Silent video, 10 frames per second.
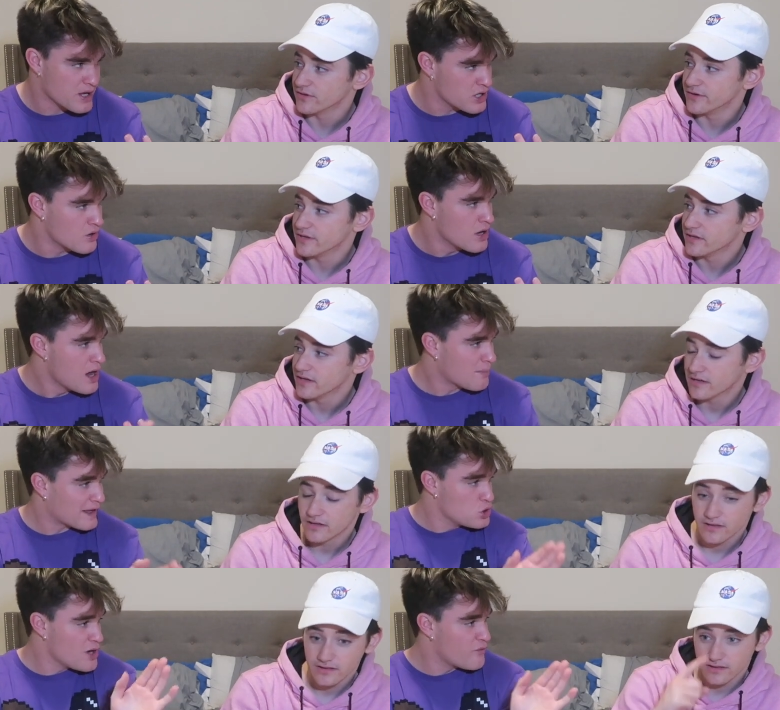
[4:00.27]
Speaker 1: know about dude. you.
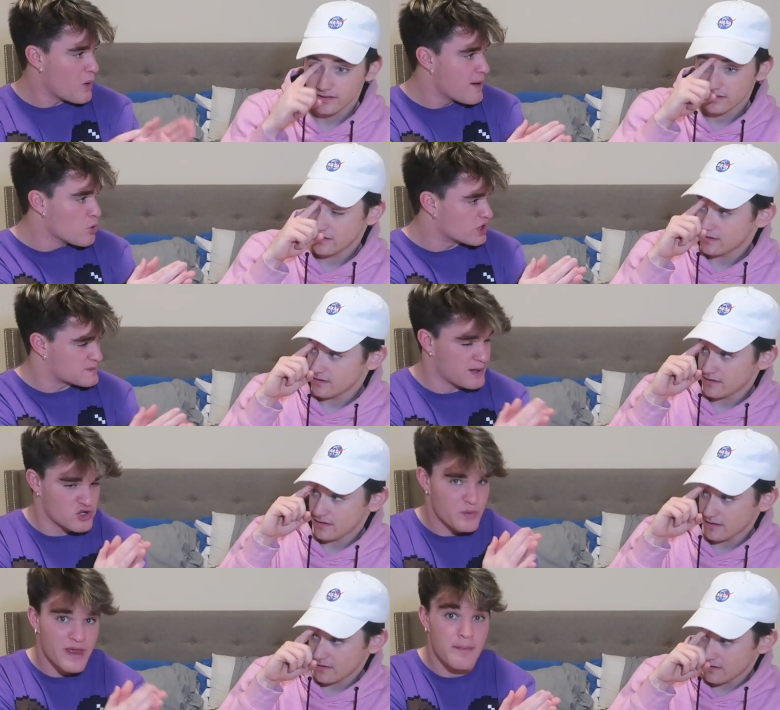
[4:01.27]
But you have way more
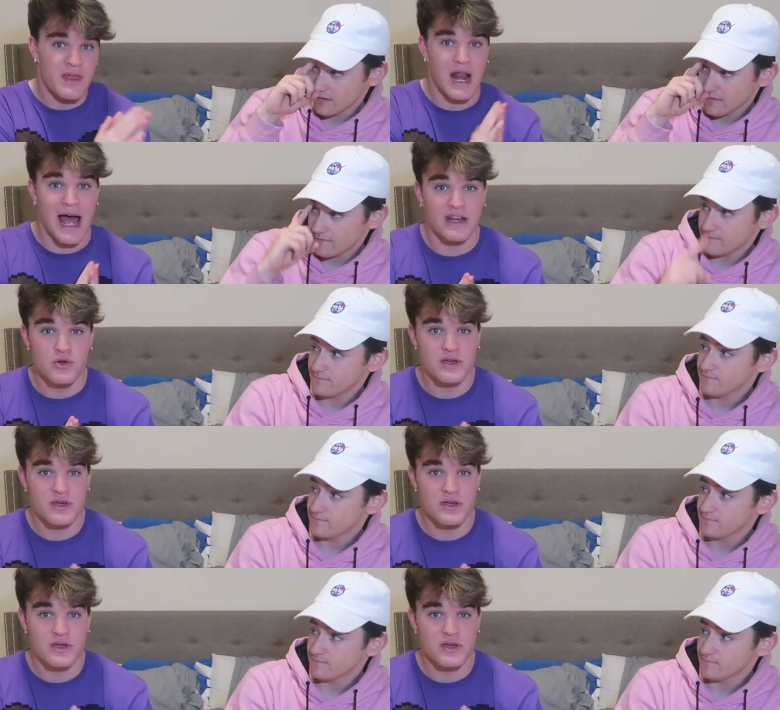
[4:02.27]
experience with him than I